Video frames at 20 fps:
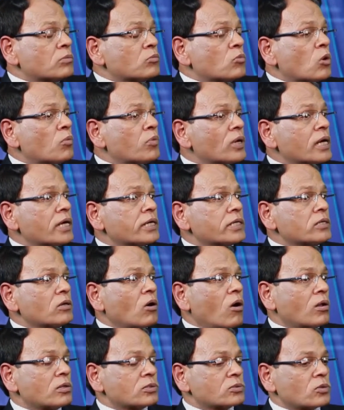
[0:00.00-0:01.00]
And the mobility
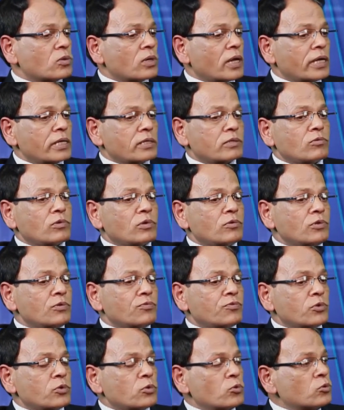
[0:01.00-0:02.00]
also, like
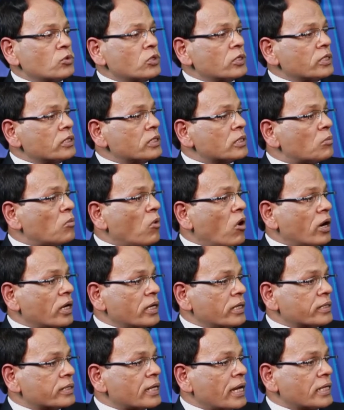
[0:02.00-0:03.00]
if you do the in the
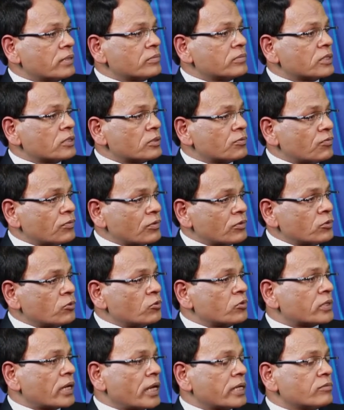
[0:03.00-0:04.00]
morning time the for
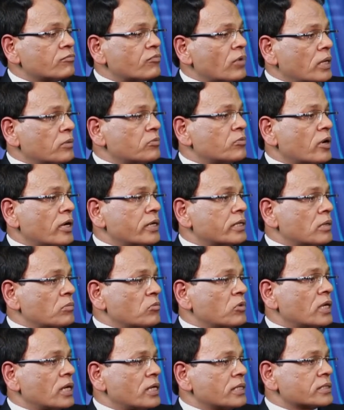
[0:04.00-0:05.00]
uterine fibroid
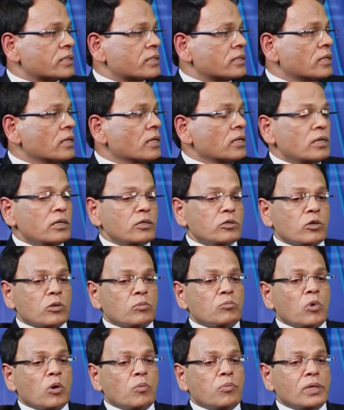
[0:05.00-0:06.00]
embolization, your
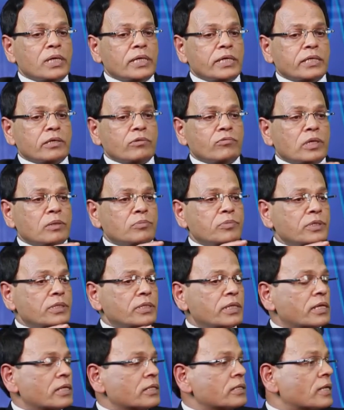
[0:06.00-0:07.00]
mobility will be
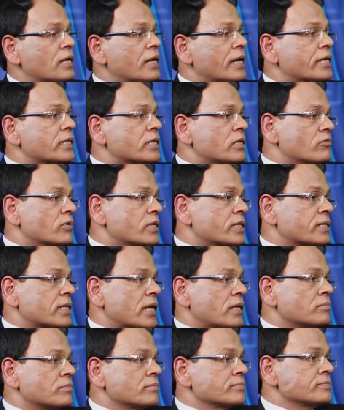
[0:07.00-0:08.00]
there in the late evening
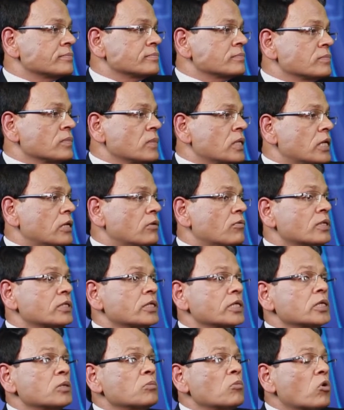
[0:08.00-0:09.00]
time. Even
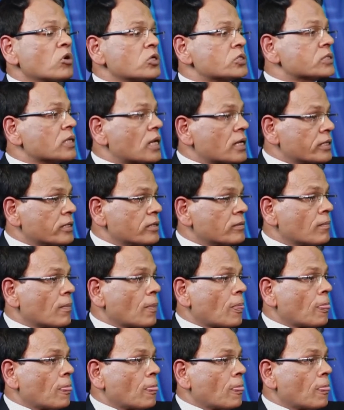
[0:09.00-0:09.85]
the emotionally.